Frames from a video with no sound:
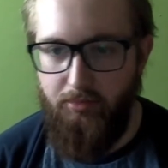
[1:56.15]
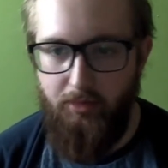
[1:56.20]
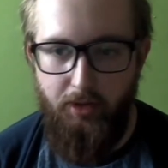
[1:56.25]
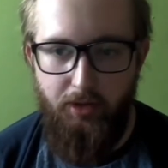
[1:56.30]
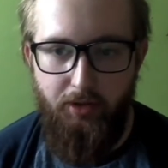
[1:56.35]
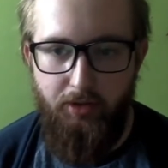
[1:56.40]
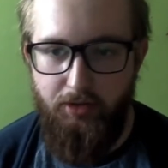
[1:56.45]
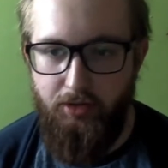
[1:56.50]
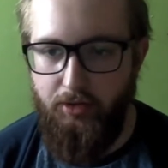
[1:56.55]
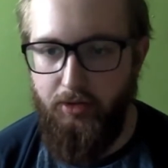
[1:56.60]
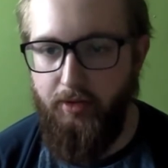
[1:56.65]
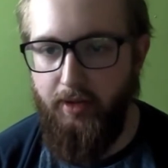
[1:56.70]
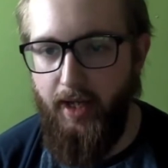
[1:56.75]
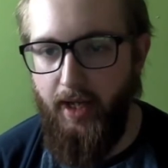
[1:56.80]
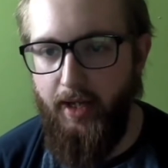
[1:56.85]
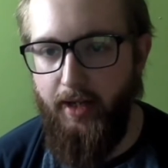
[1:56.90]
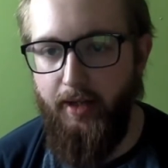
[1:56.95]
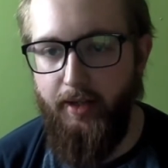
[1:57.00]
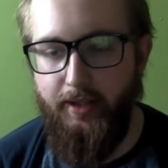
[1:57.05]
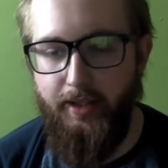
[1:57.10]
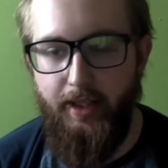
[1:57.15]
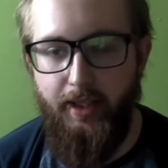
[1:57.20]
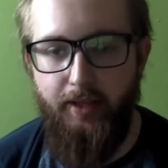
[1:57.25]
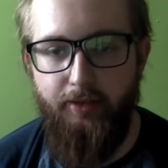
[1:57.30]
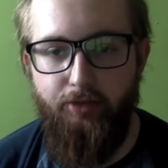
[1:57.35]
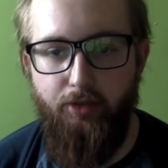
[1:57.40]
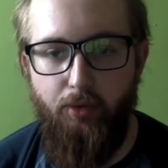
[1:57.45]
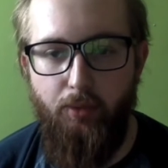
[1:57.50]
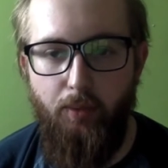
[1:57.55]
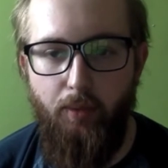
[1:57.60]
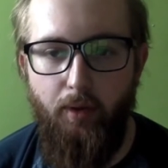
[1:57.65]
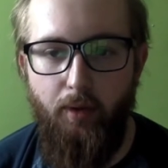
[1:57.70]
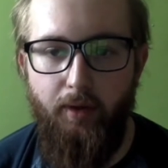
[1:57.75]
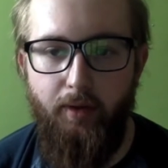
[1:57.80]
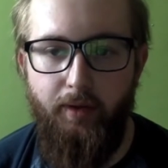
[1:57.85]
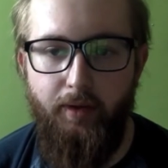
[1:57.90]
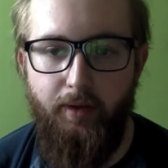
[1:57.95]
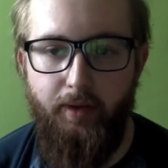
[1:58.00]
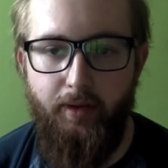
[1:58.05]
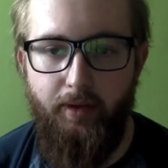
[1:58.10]
You sort of get an idea for what
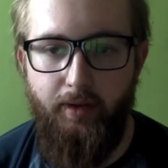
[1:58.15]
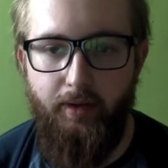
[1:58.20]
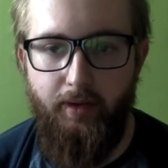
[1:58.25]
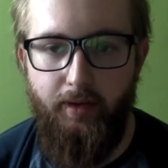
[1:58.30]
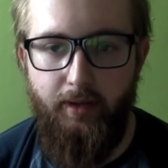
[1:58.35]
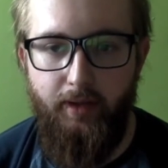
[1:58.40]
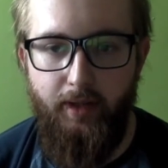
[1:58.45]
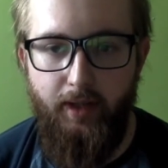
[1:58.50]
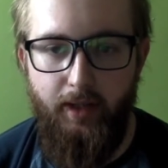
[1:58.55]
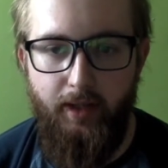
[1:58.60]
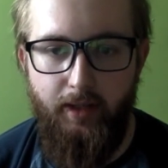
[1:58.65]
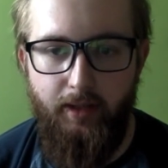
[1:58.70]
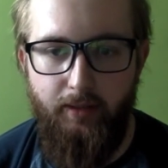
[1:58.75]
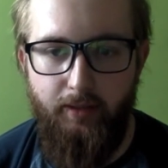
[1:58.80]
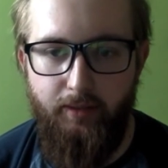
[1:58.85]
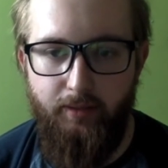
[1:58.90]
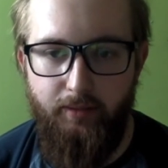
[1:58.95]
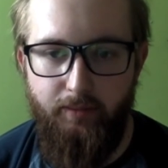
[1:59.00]
they